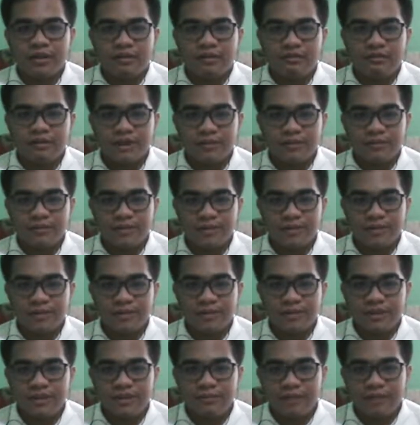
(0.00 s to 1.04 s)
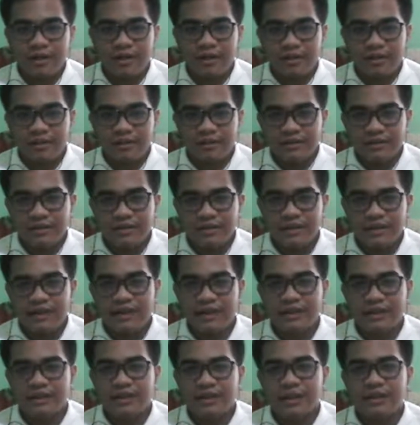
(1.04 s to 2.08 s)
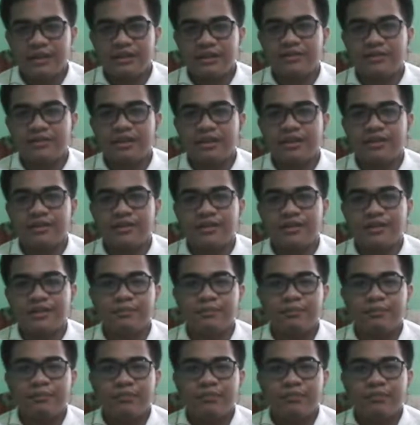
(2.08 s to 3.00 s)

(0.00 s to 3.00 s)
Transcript: ribs, spar, skin, and stringers,